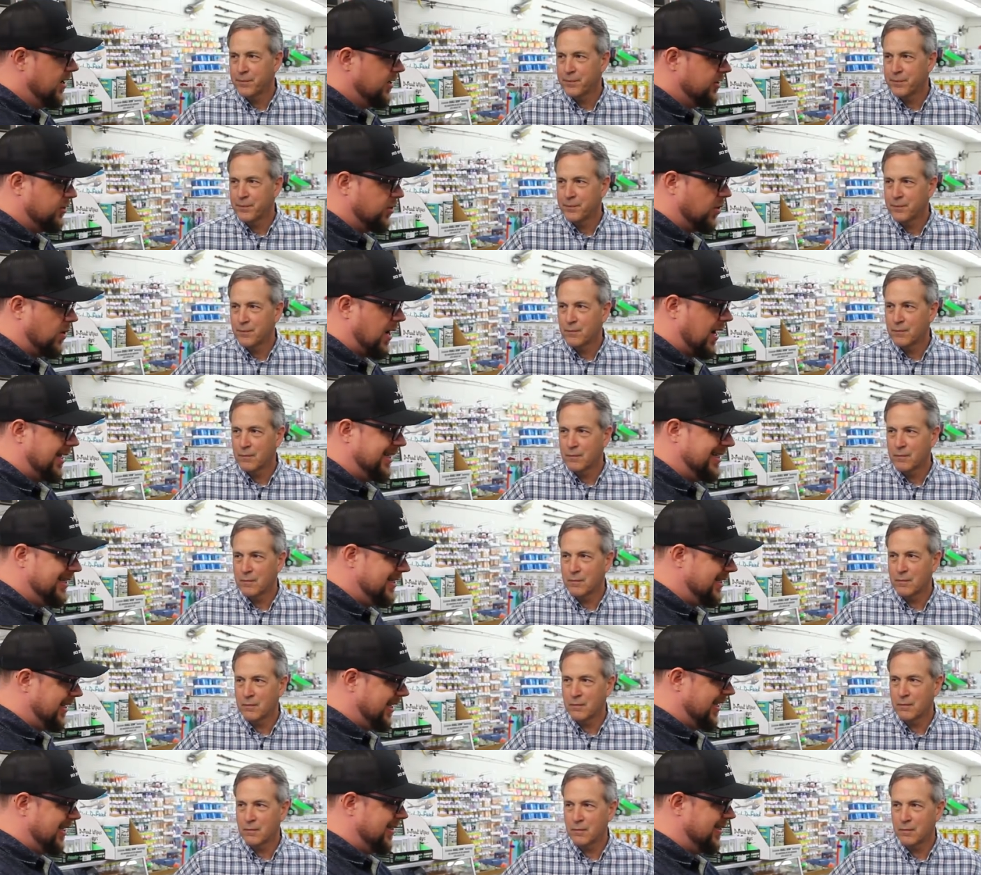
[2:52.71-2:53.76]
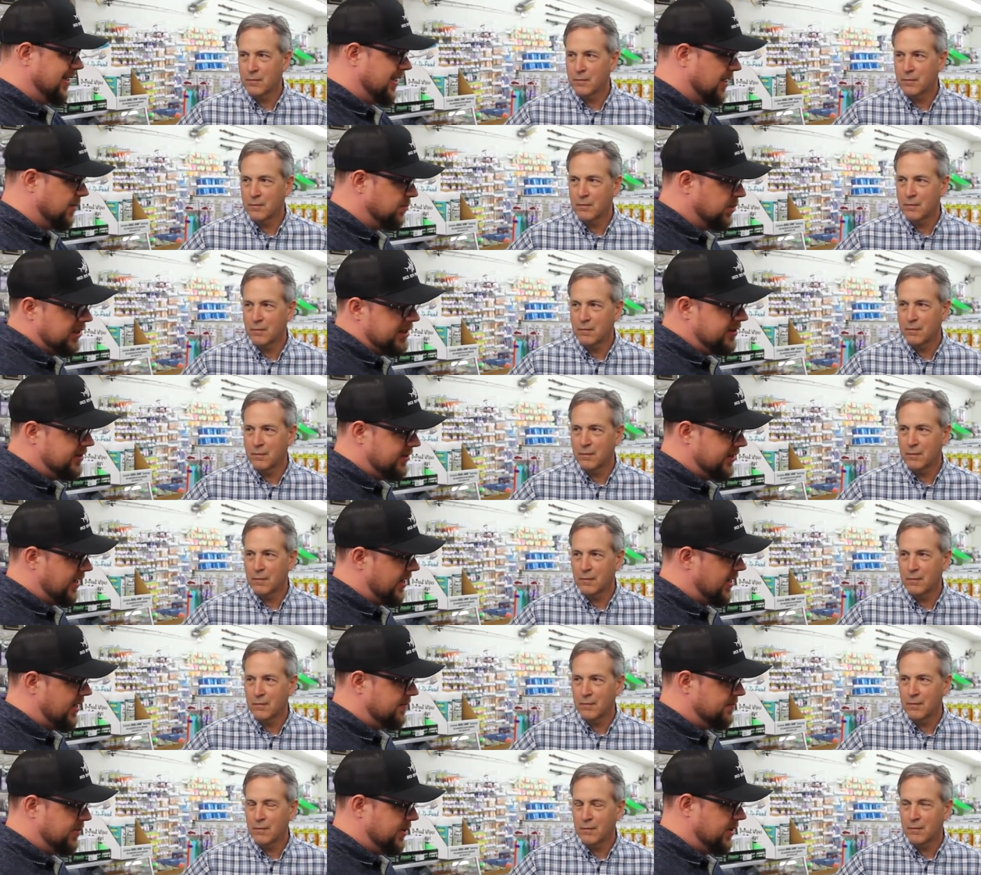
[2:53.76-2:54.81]
Speaker 1: so I need to get a complete
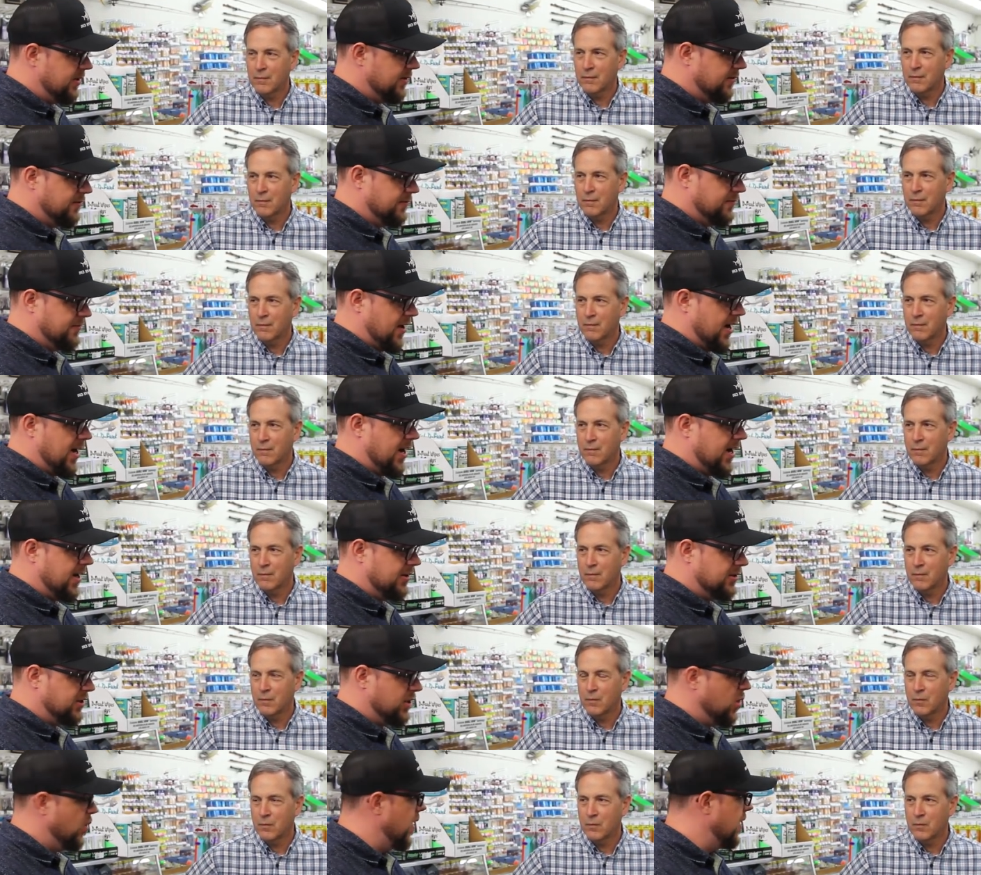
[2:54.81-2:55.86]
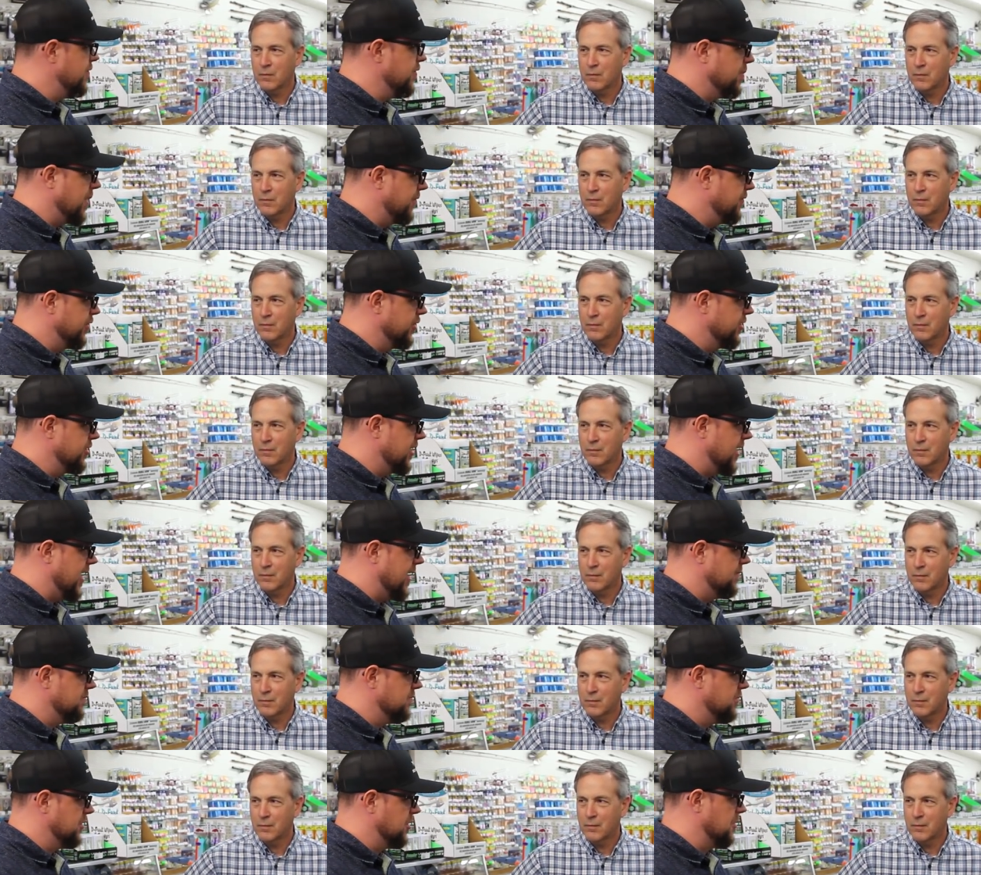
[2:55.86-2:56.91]
setup to go out for my first
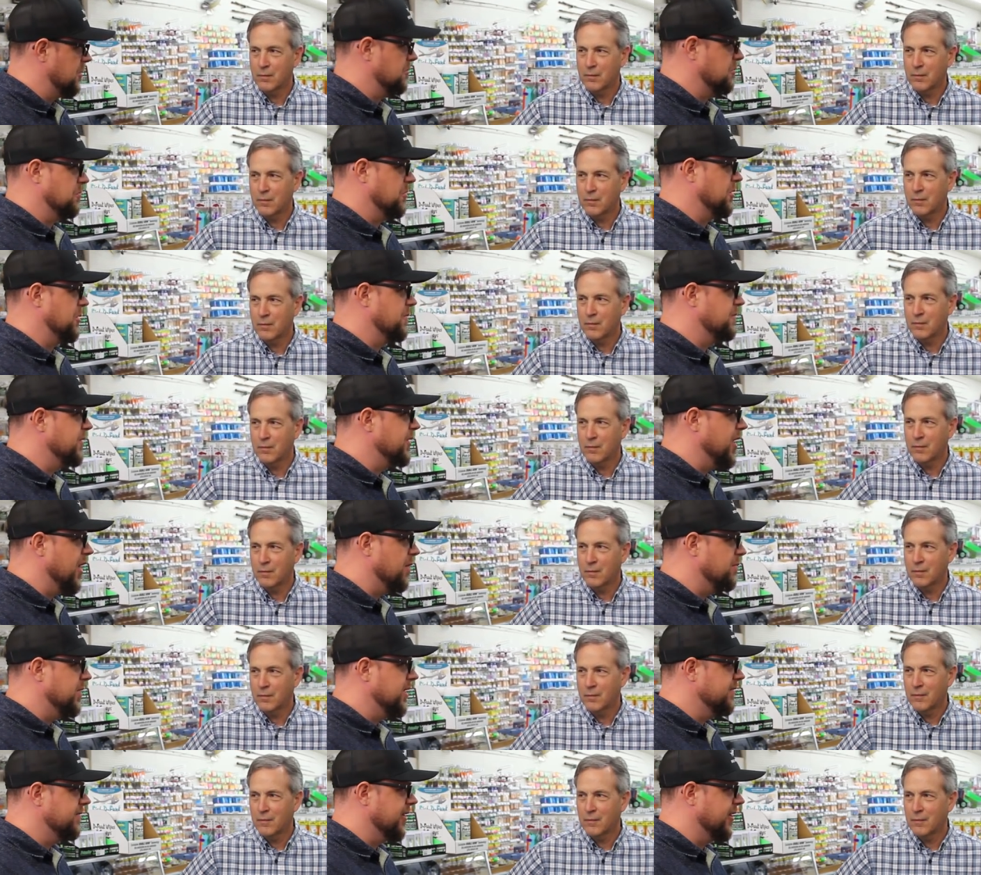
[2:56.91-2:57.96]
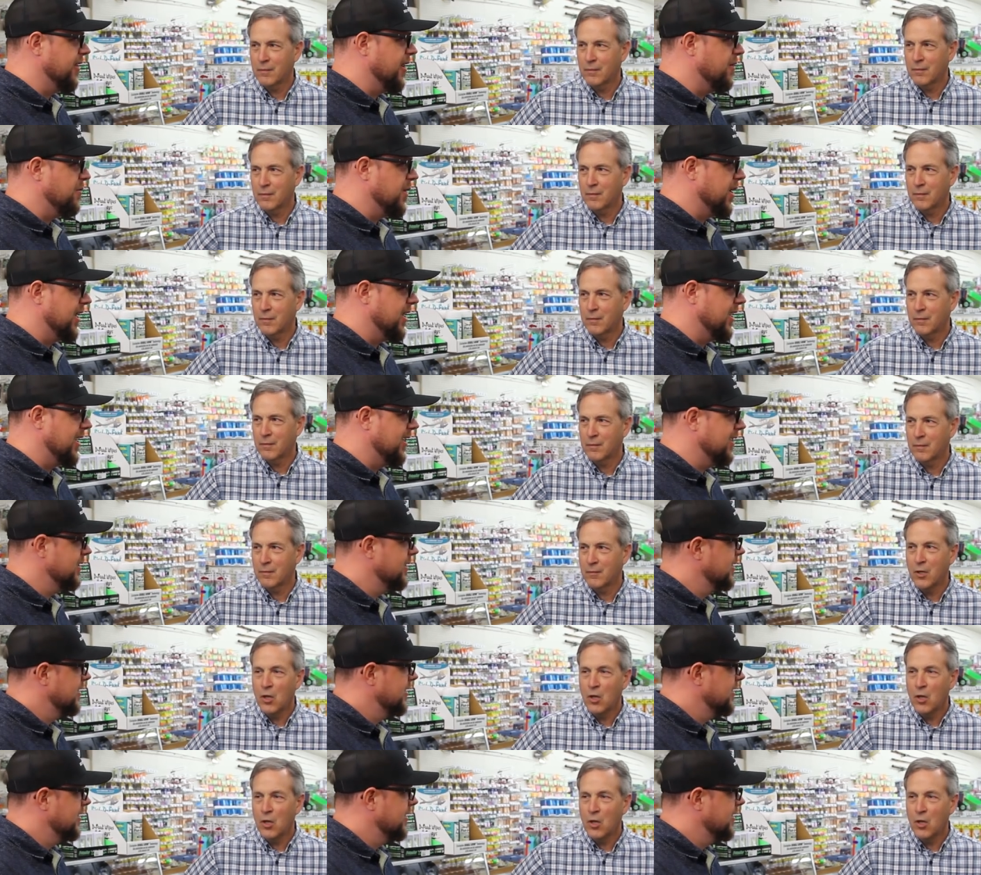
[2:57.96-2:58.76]
time. So I was wondering if you can help me figure out what I need.